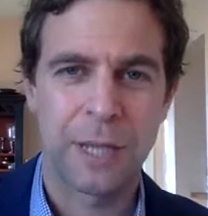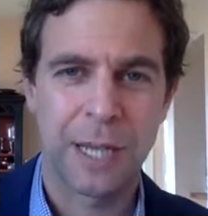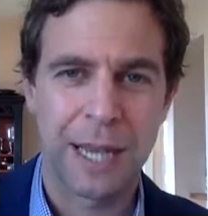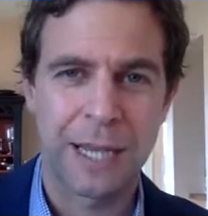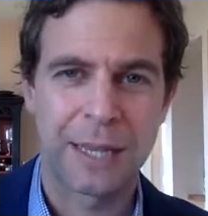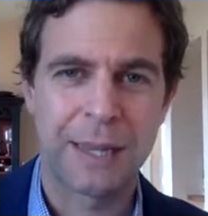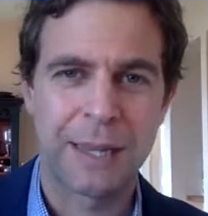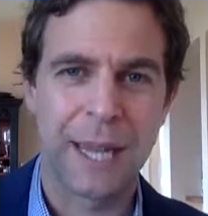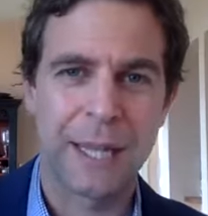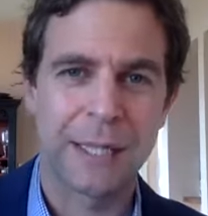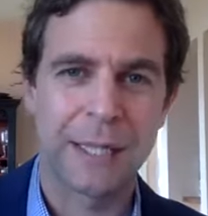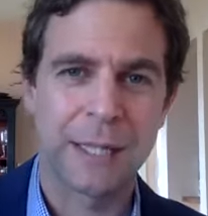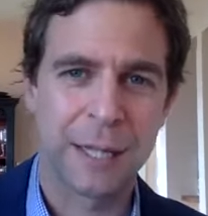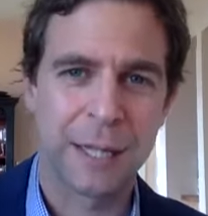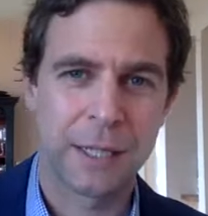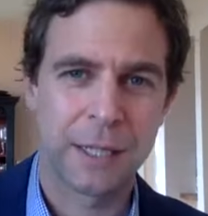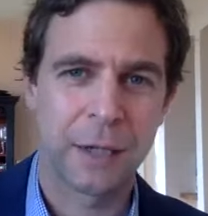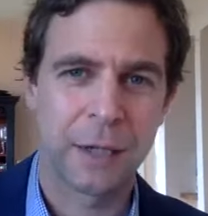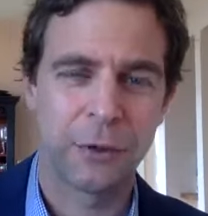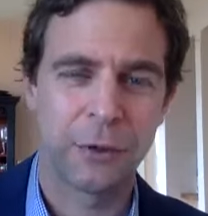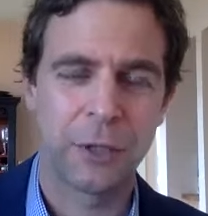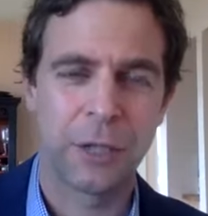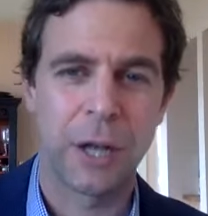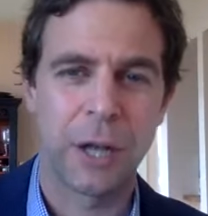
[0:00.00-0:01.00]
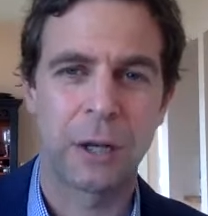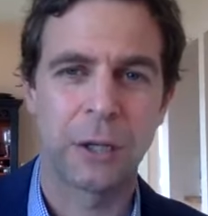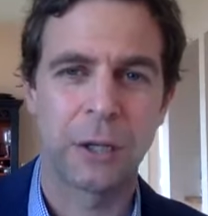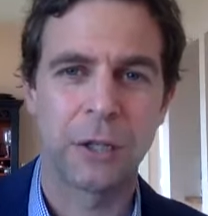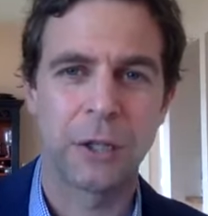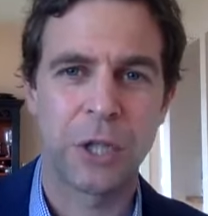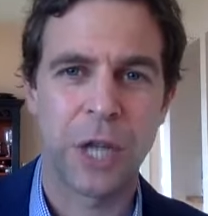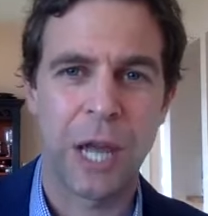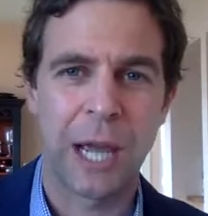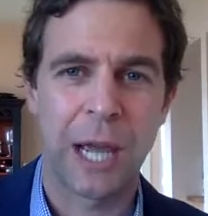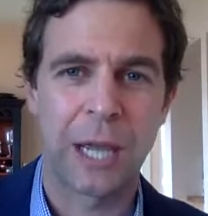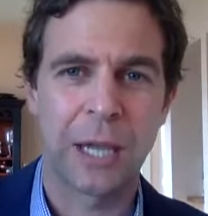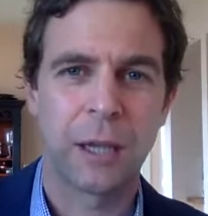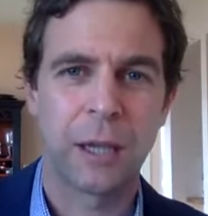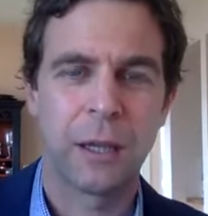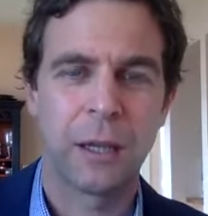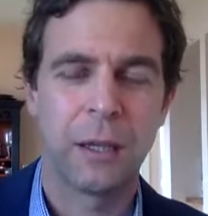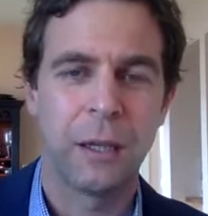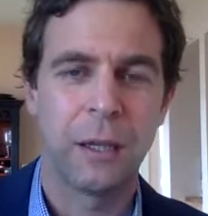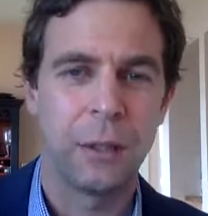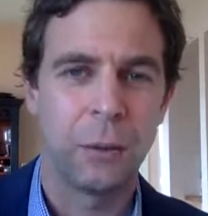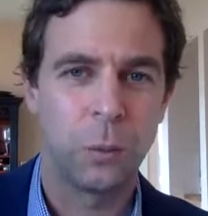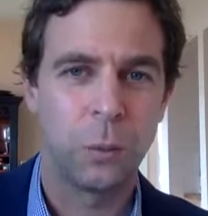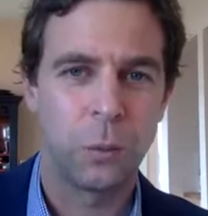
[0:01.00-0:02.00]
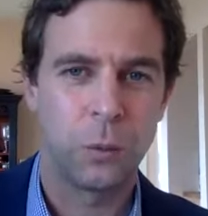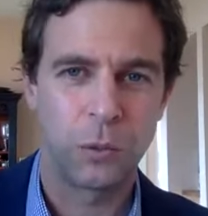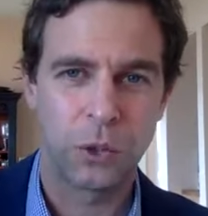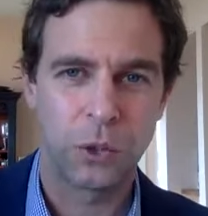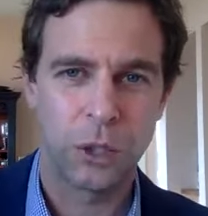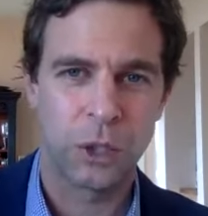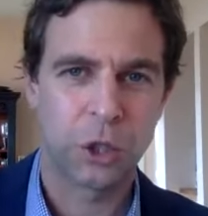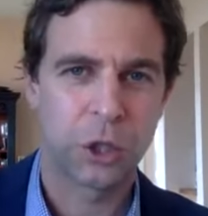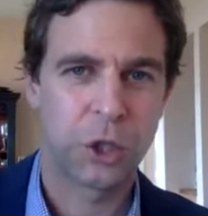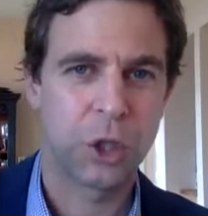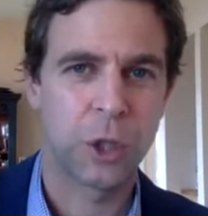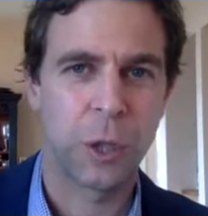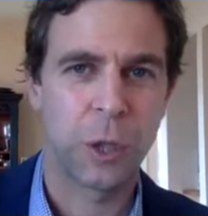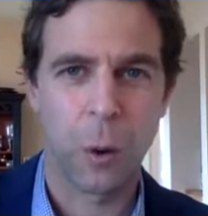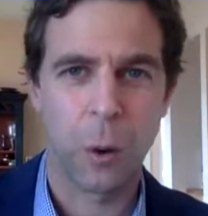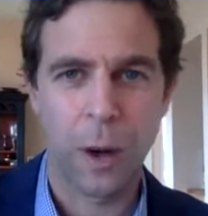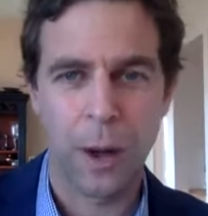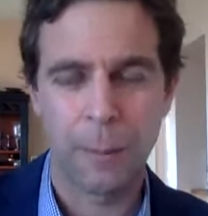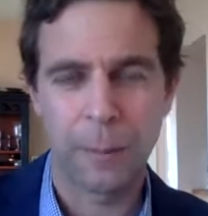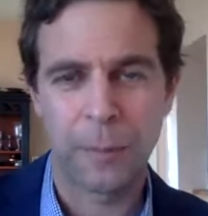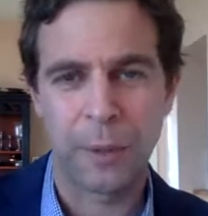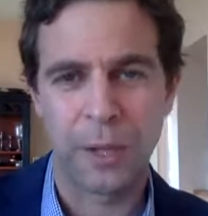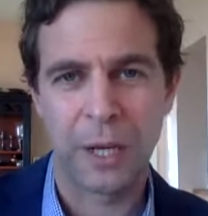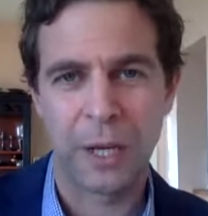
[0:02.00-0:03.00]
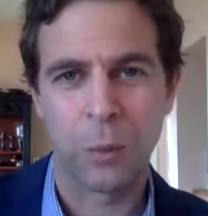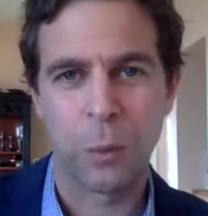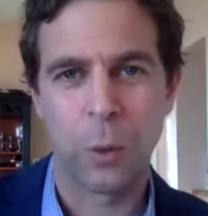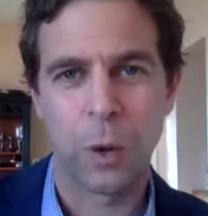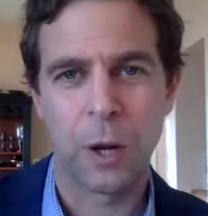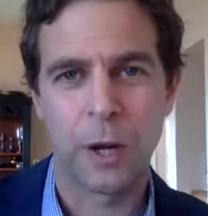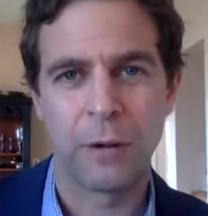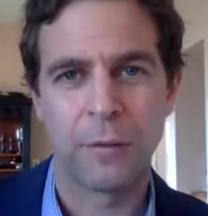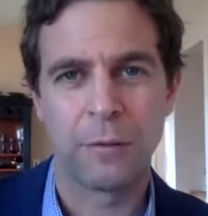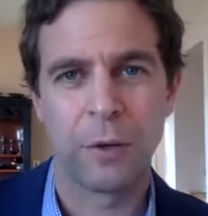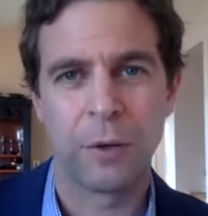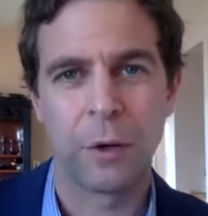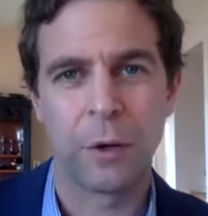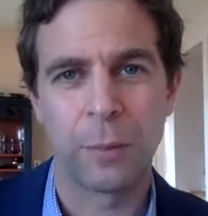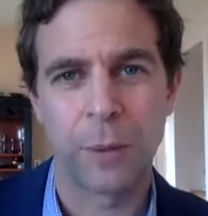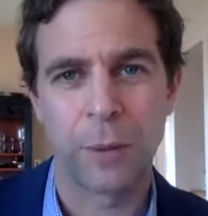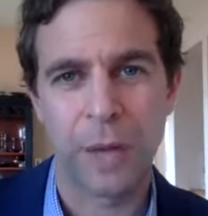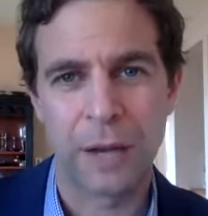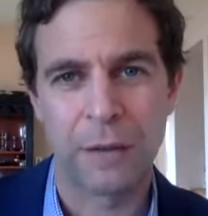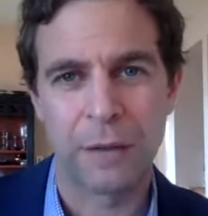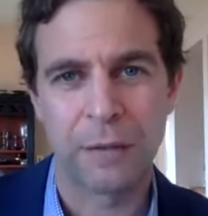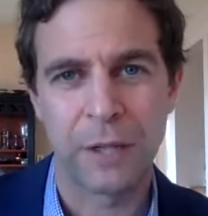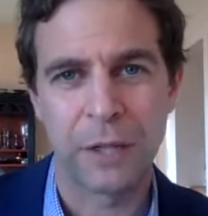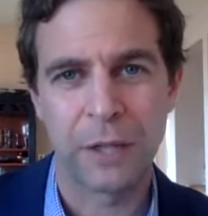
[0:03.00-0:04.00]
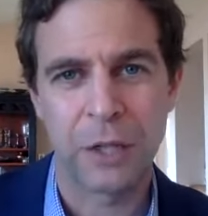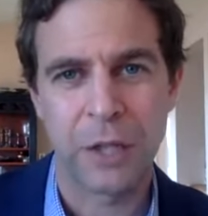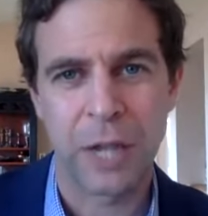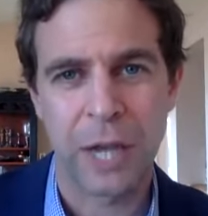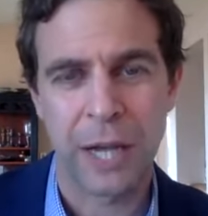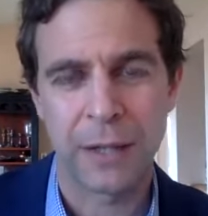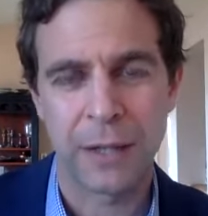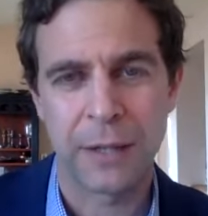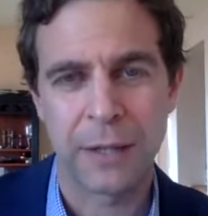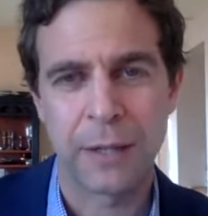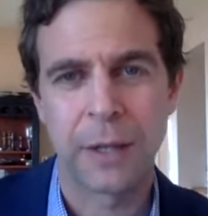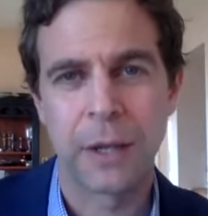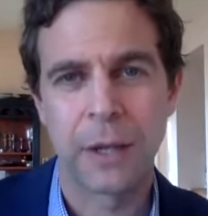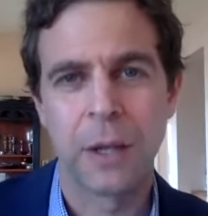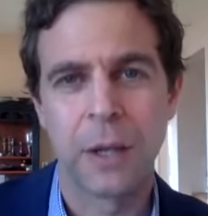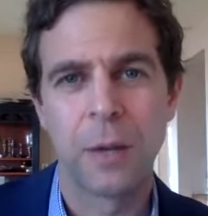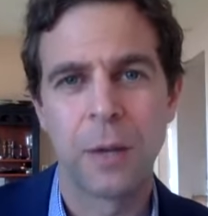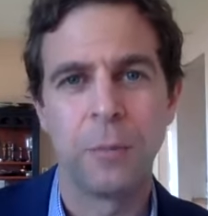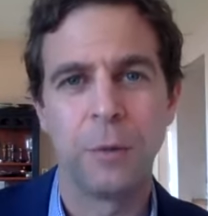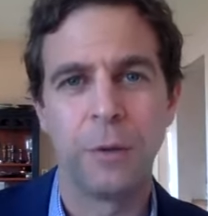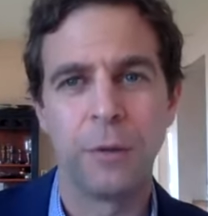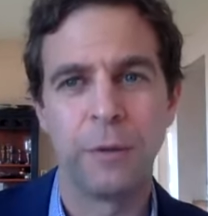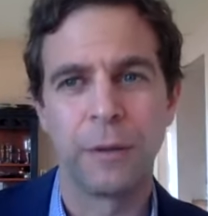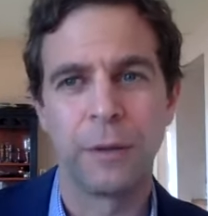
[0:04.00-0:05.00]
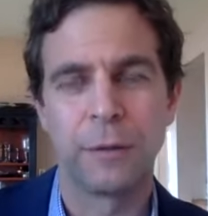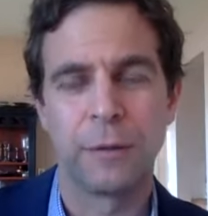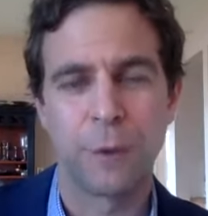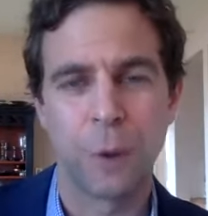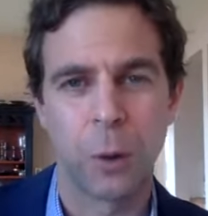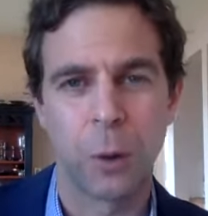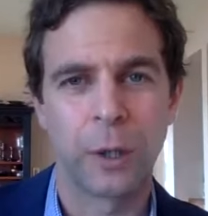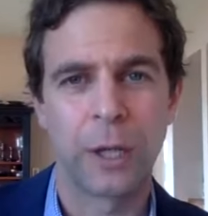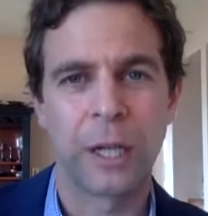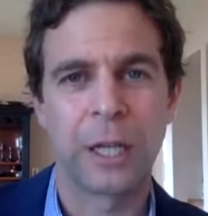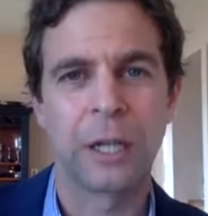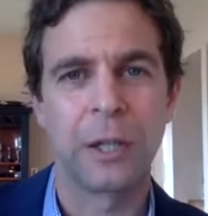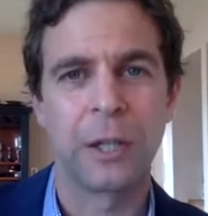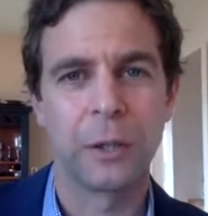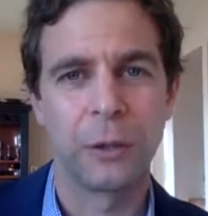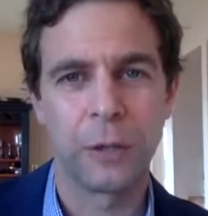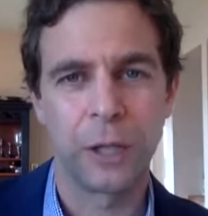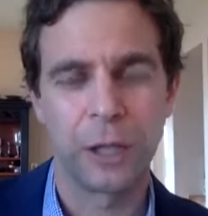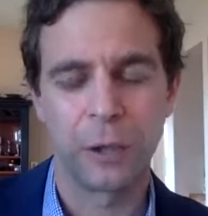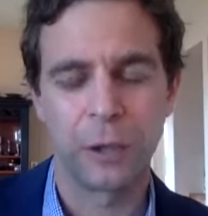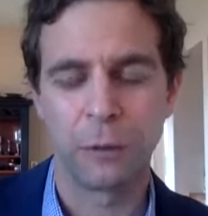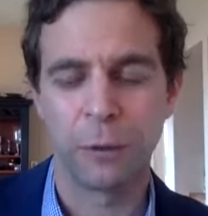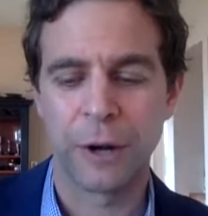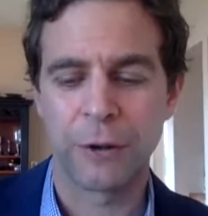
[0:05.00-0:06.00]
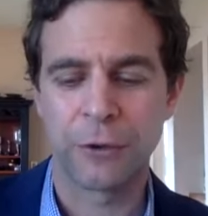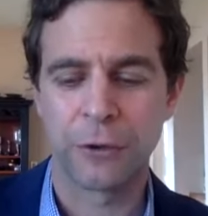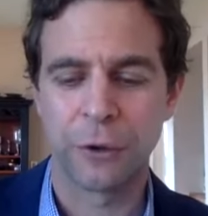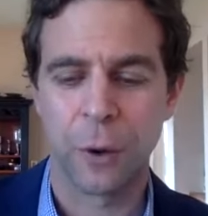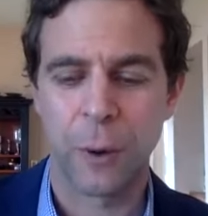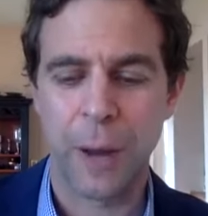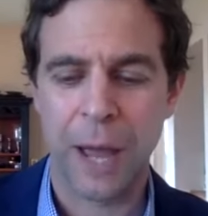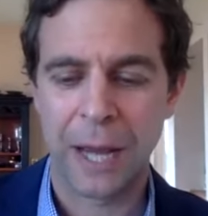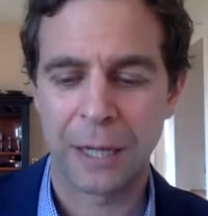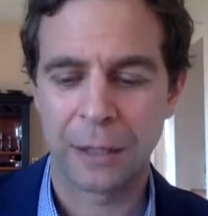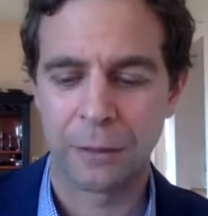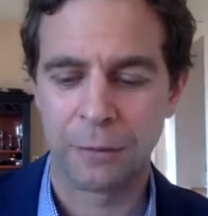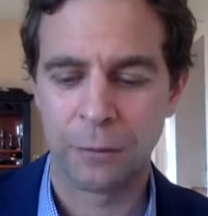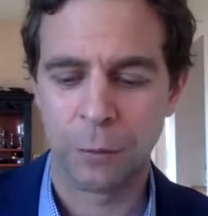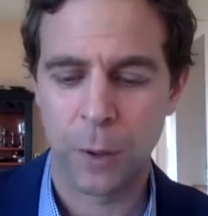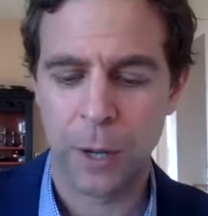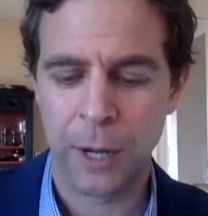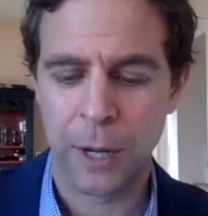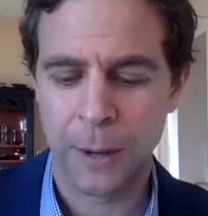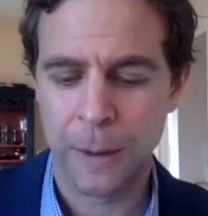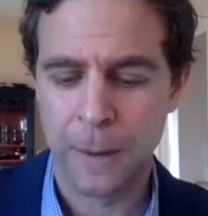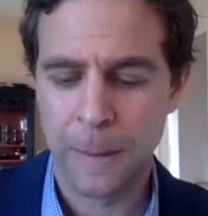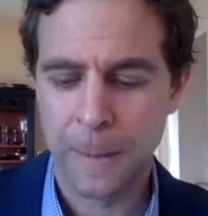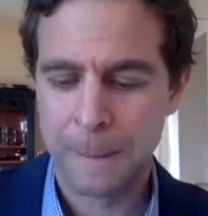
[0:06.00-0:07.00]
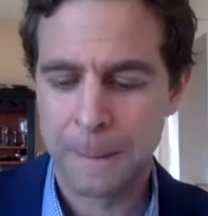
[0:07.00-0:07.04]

to get that $600 check. It will just show up in one of your benefit checks moving forward, including the retroactive one.